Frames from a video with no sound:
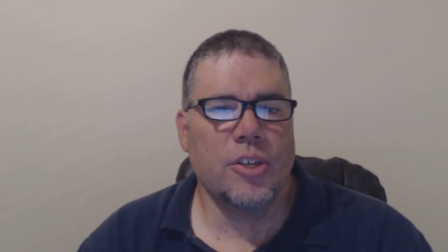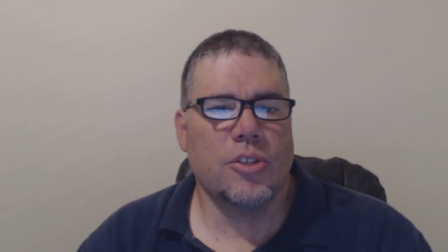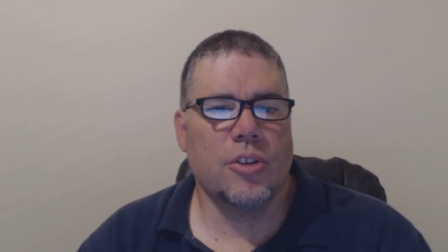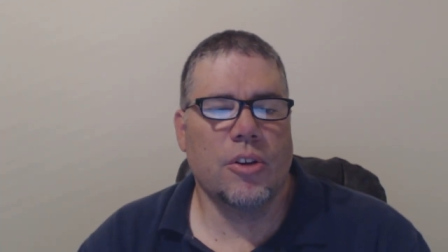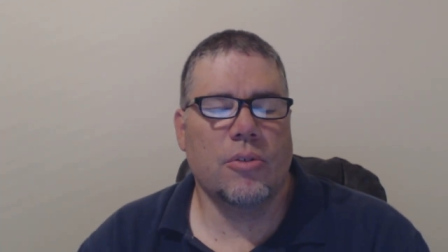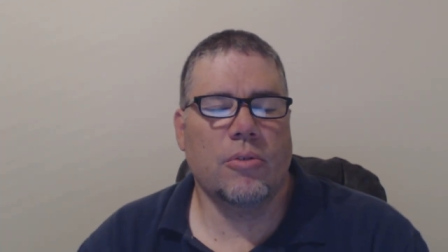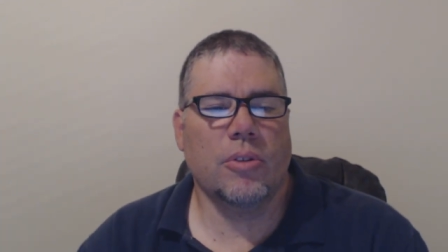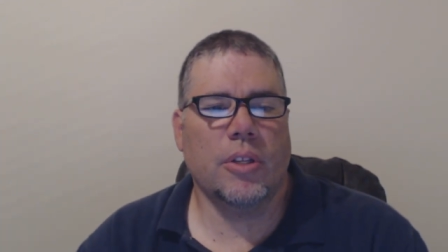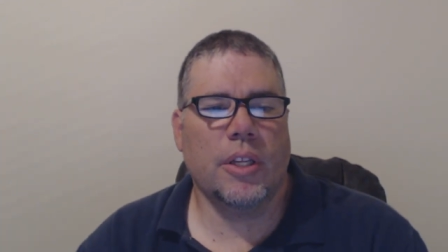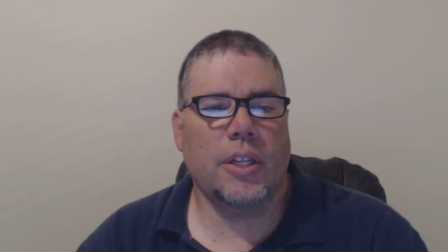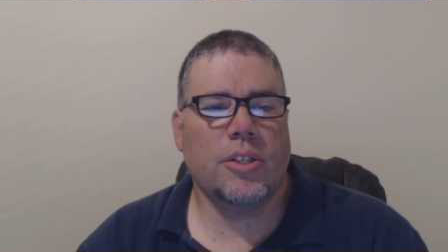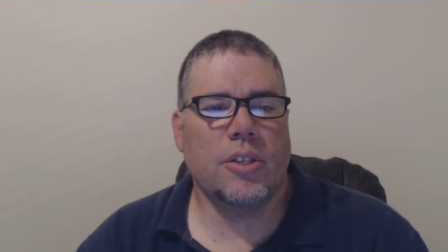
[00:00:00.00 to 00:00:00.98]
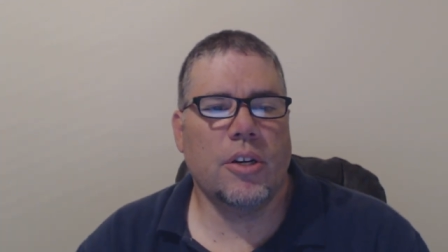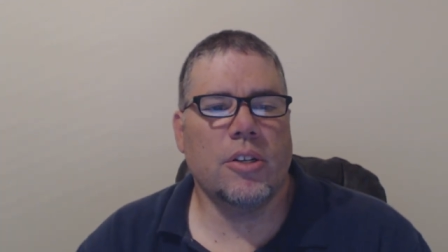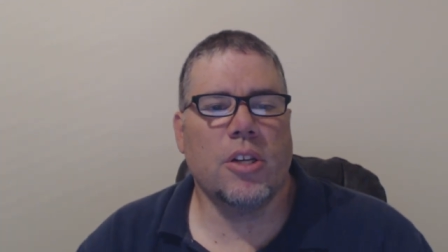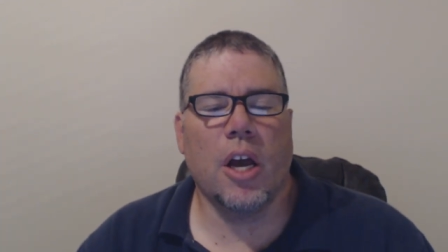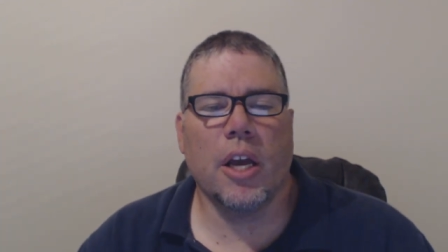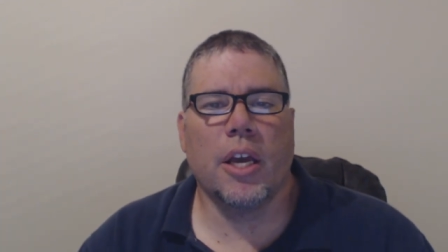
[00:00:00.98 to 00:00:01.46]
So let's
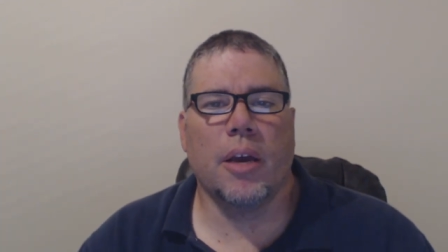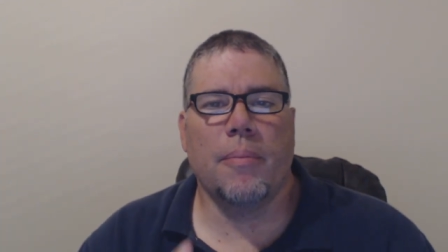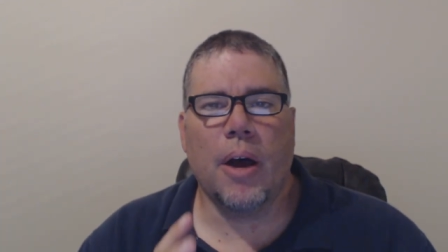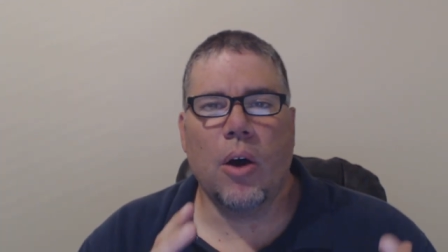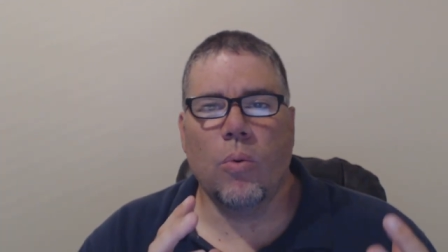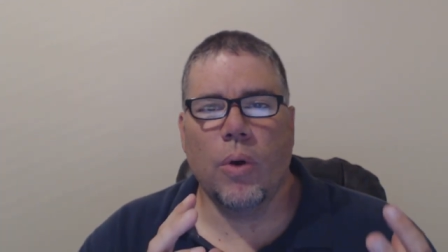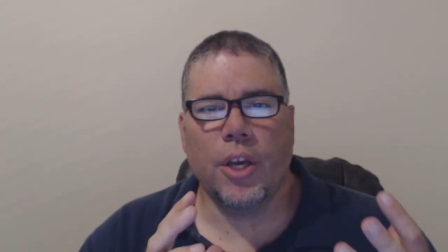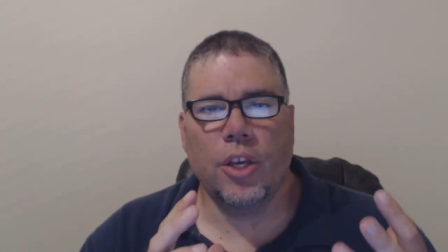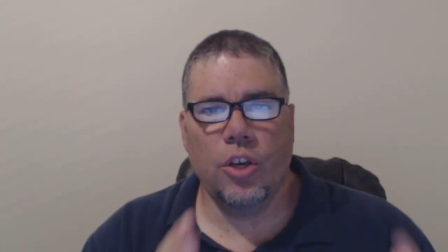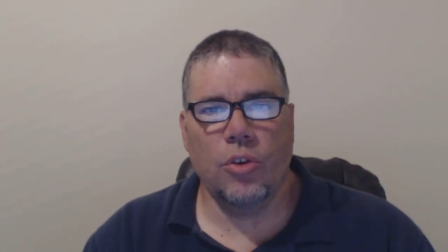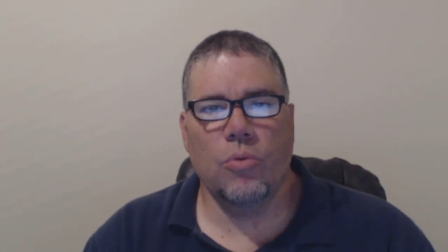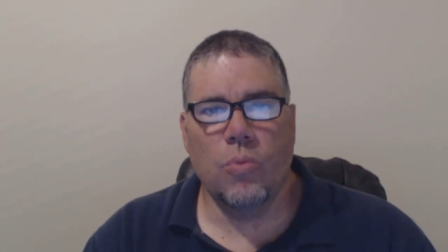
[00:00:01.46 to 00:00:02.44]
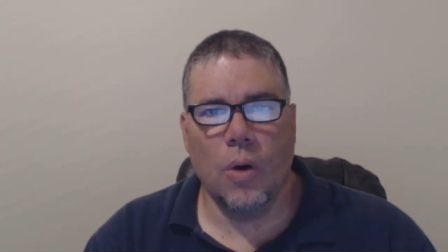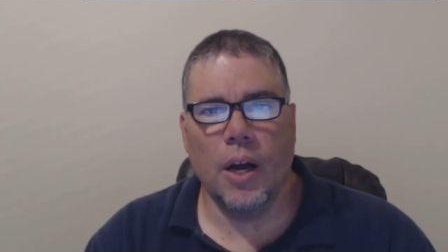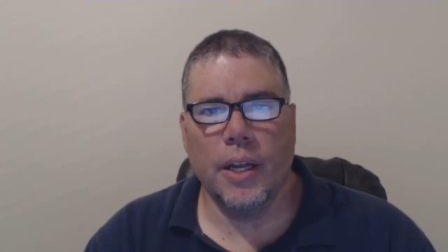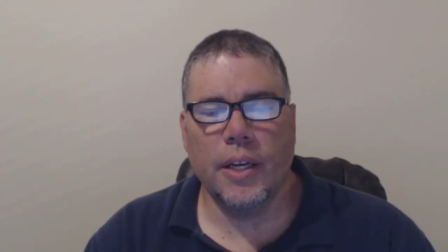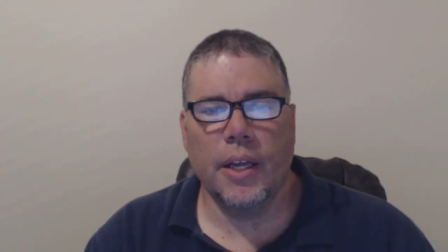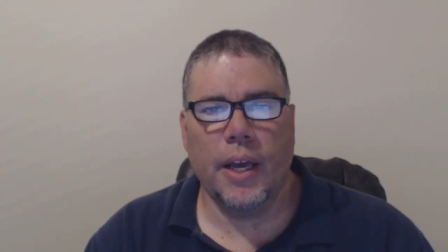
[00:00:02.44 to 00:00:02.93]
start talking about what you
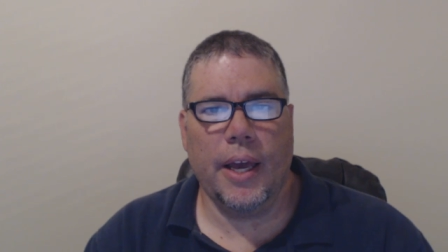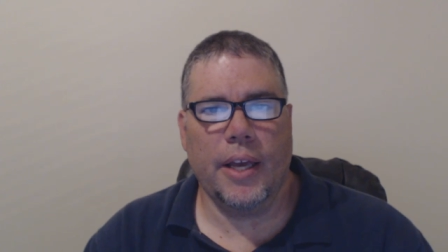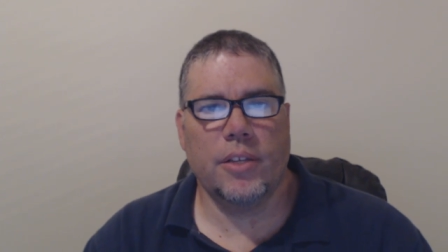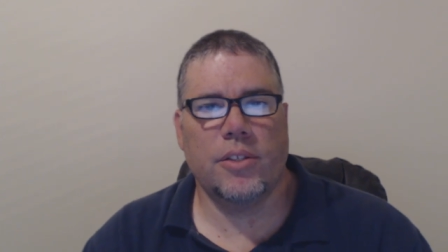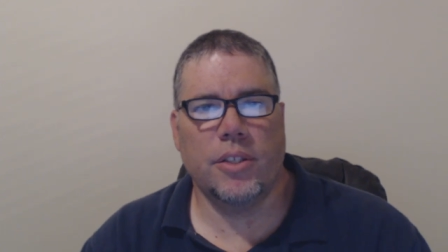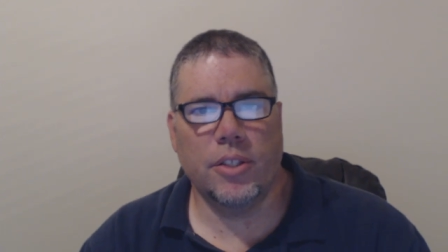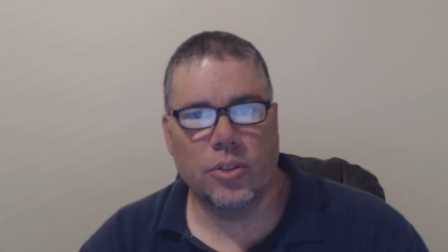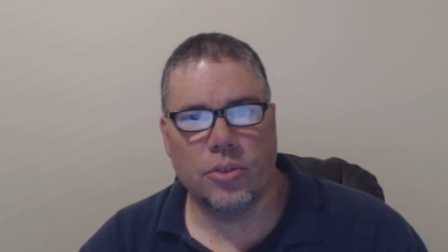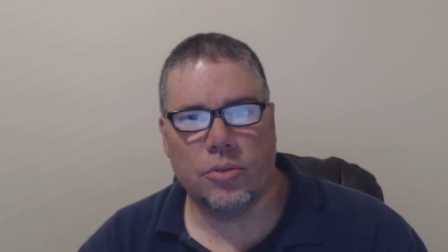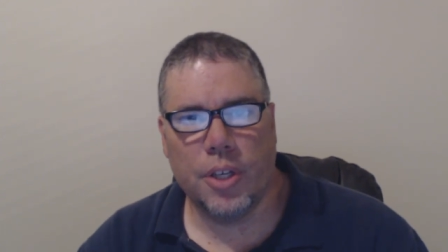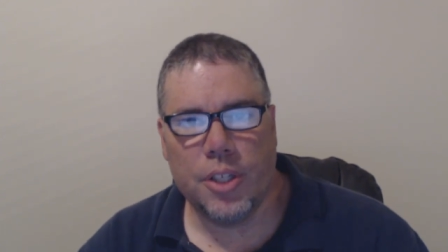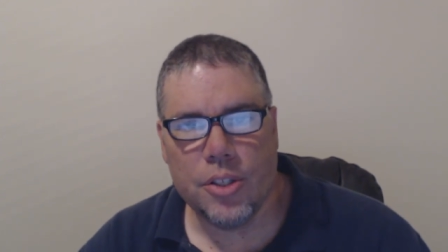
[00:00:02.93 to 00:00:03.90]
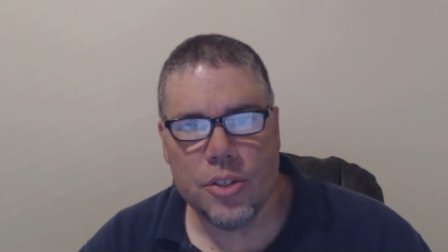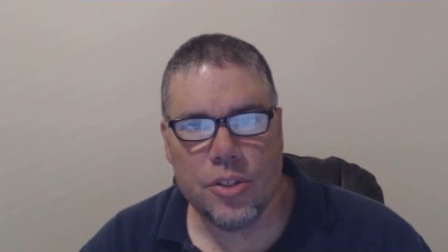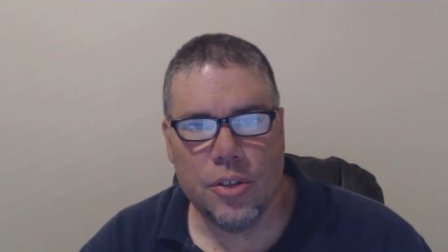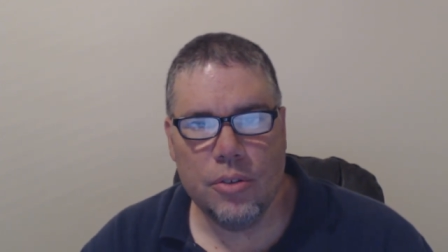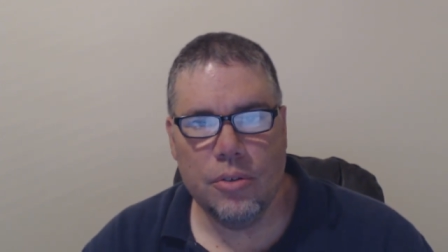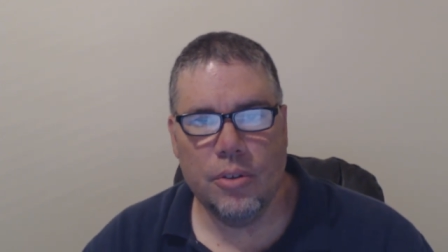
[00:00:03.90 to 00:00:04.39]
want as an illustration
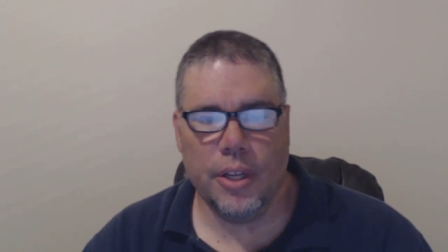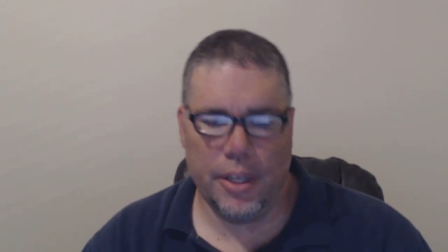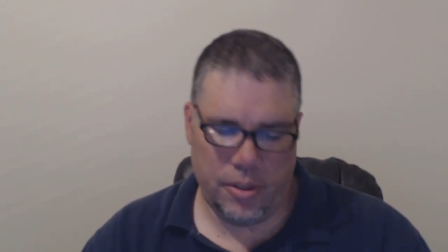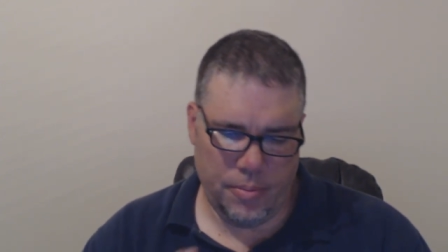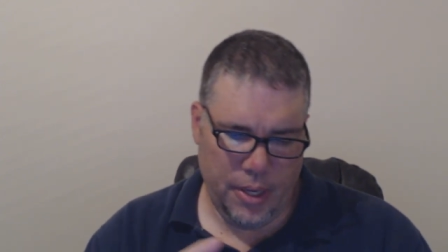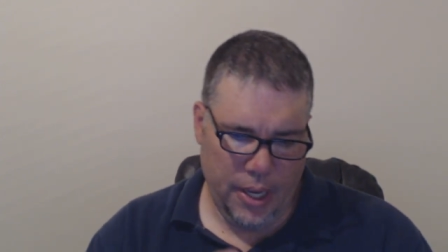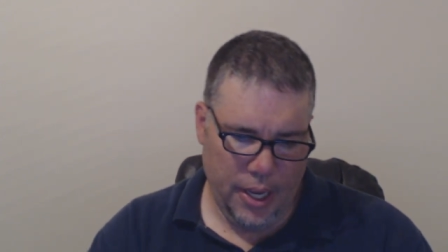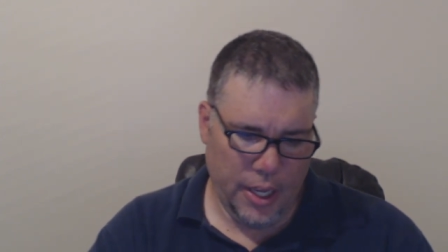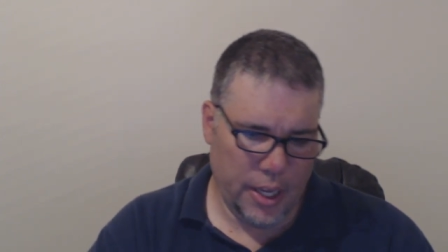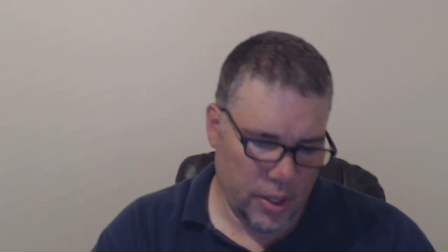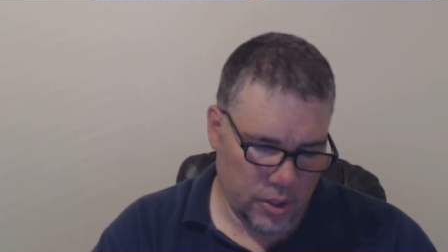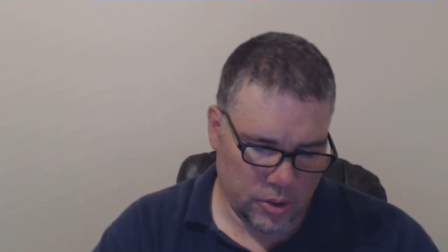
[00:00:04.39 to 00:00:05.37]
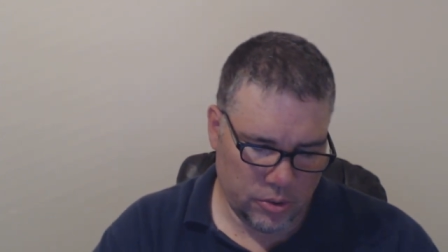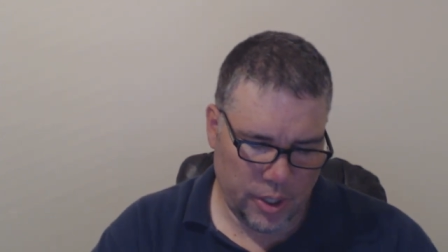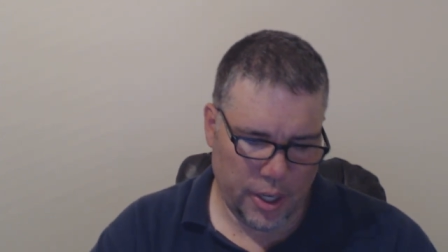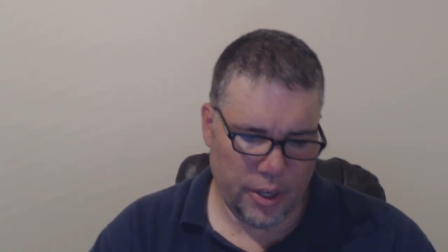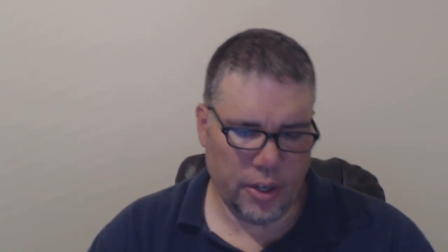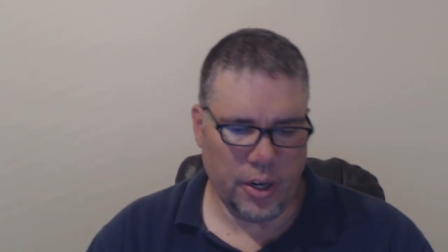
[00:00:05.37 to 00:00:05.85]
student, as a beginning
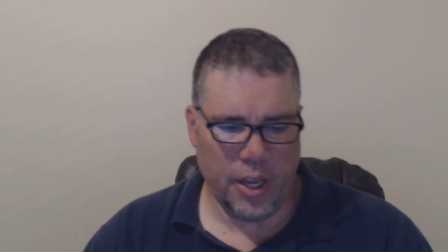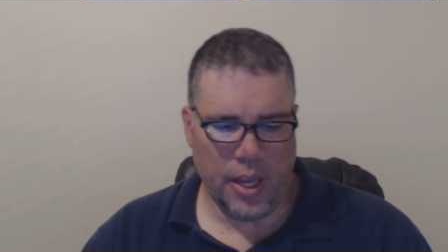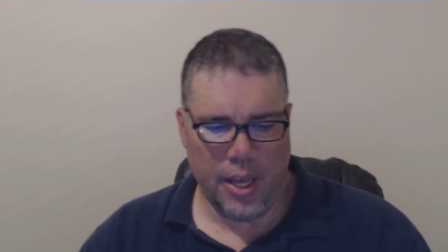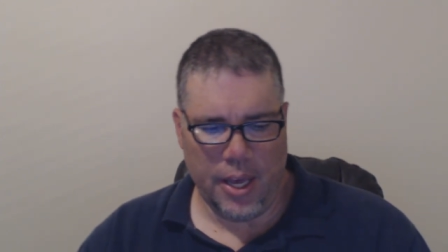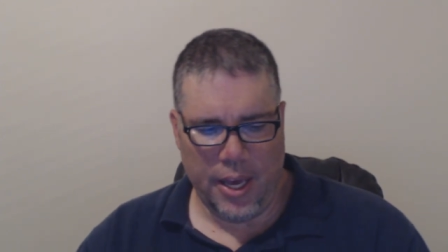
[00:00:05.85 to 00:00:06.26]
illustrator,